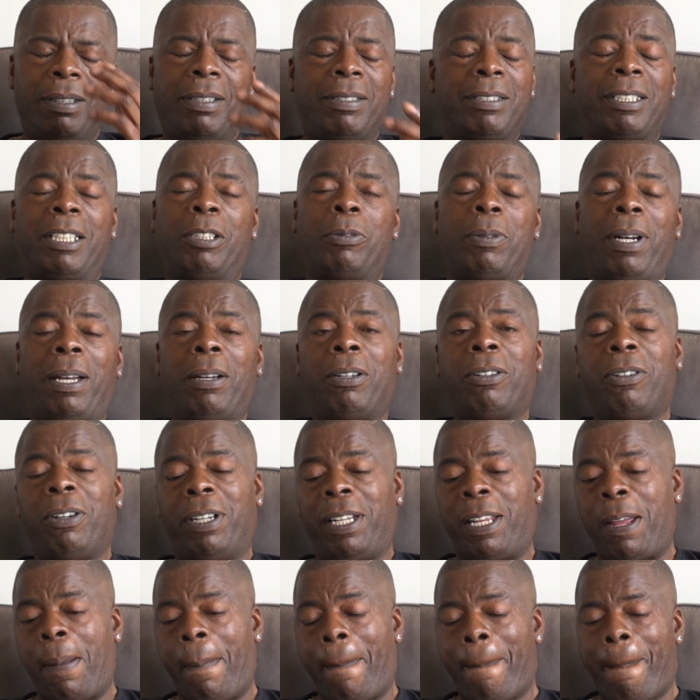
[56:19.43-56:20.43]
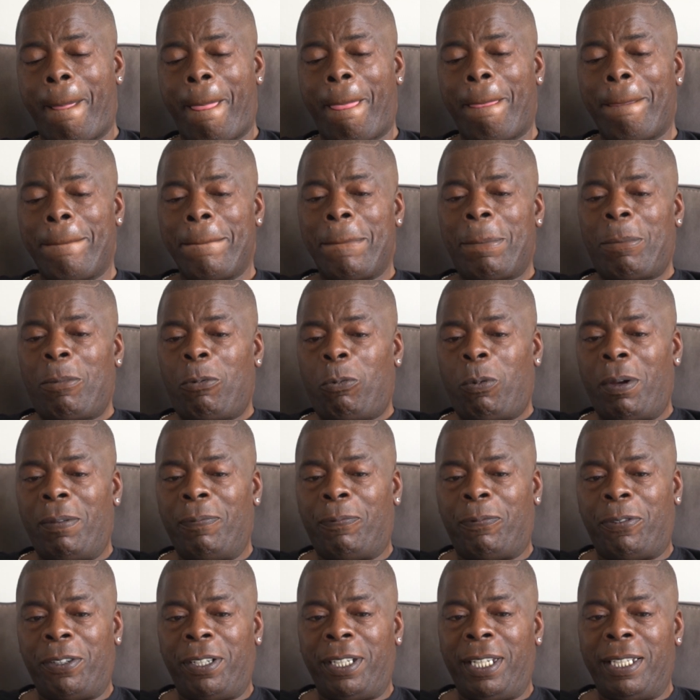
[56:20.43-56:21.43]
So anyway, I got it. Went
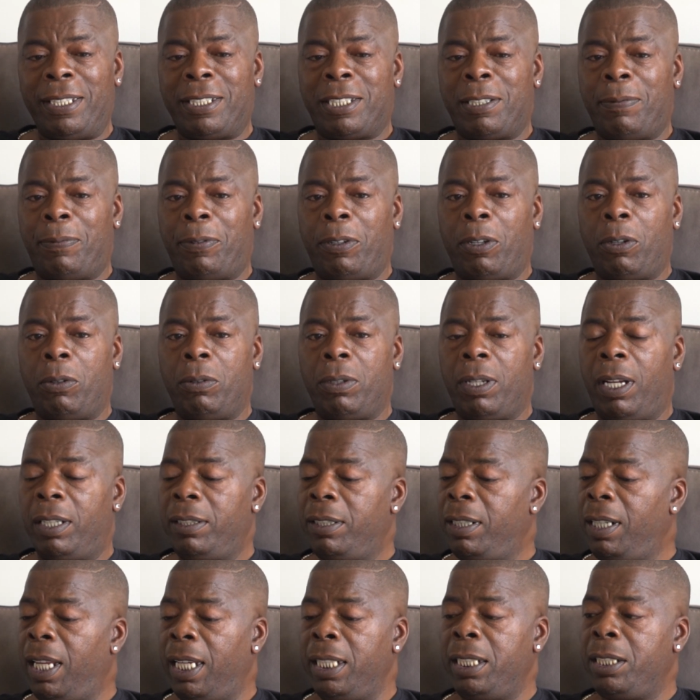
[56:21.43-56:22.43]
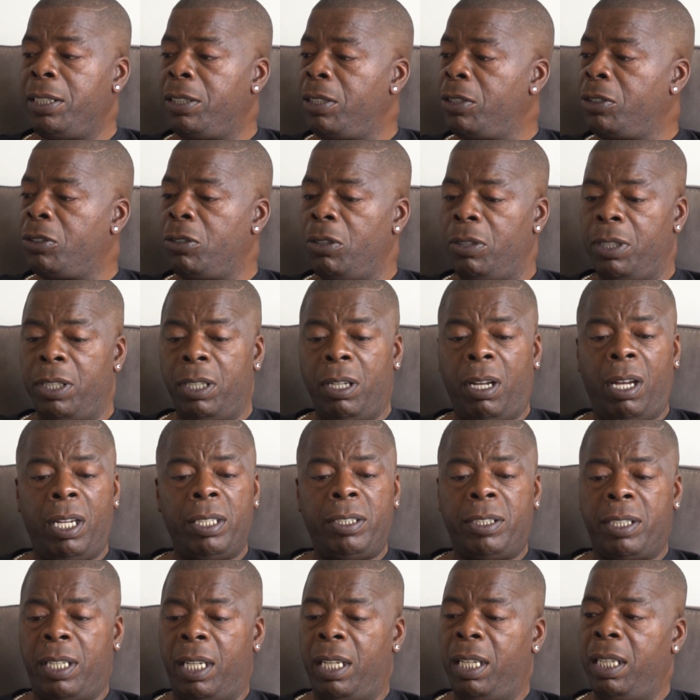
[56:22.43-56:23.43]
for the interview, and the lady just took the
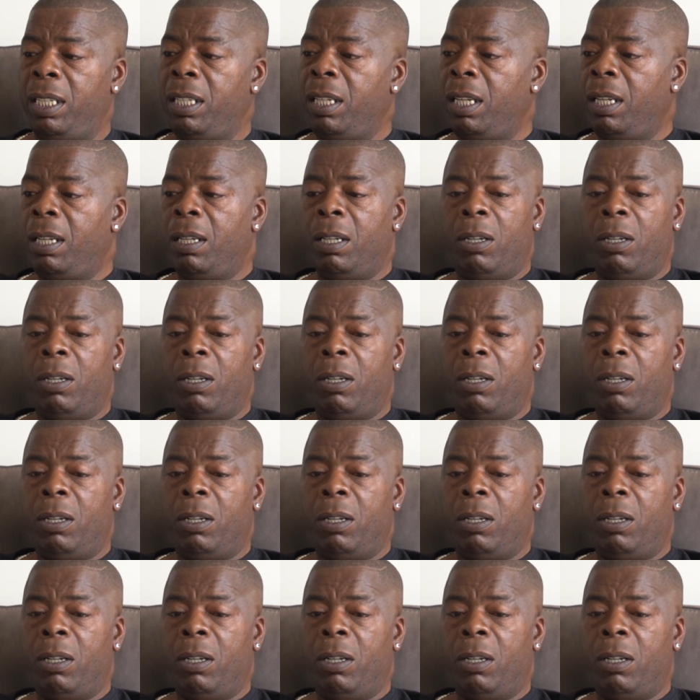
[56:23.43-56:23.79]
ID,